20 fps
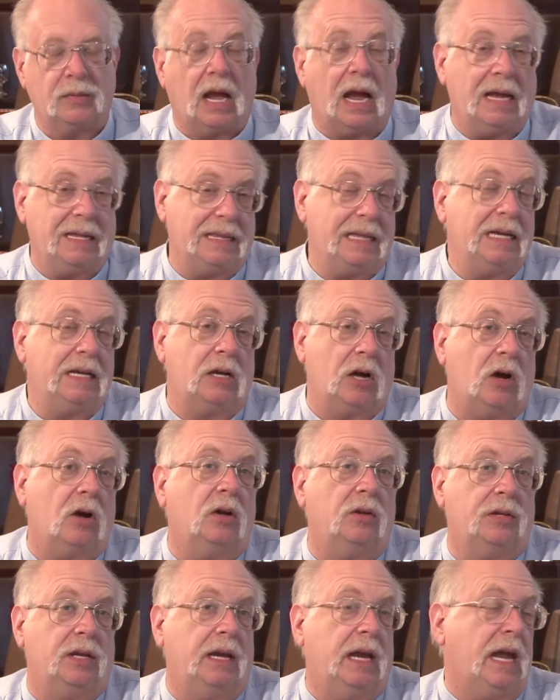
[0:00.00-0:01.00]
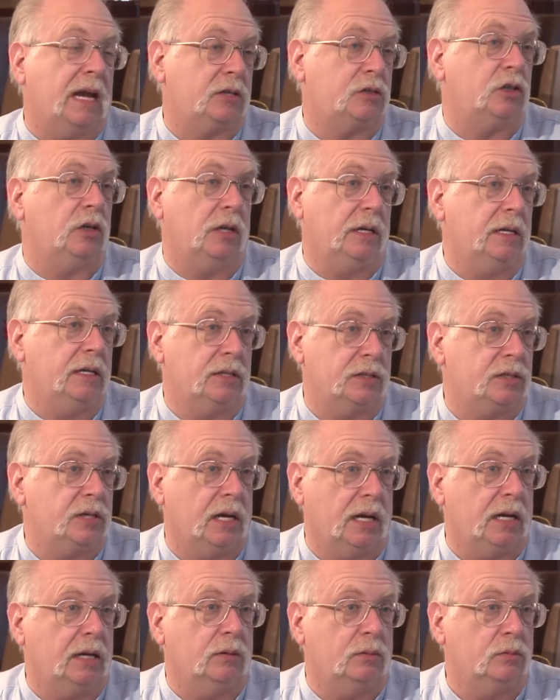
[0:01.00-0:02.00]
I think Carlton actually is
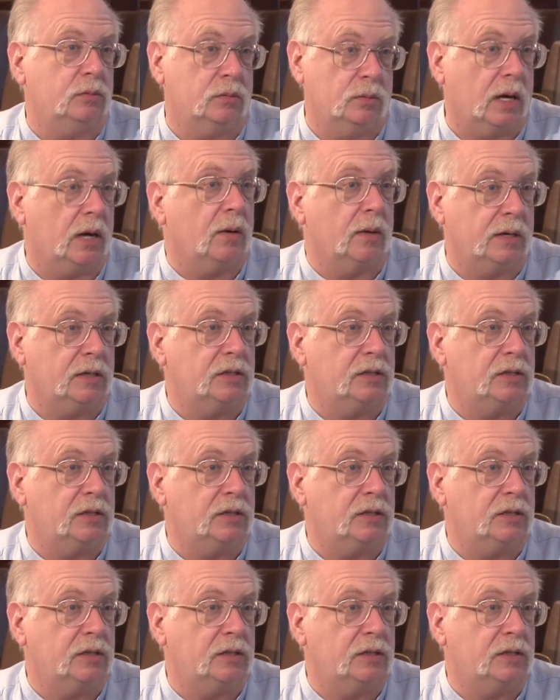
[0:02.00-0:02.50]
a rare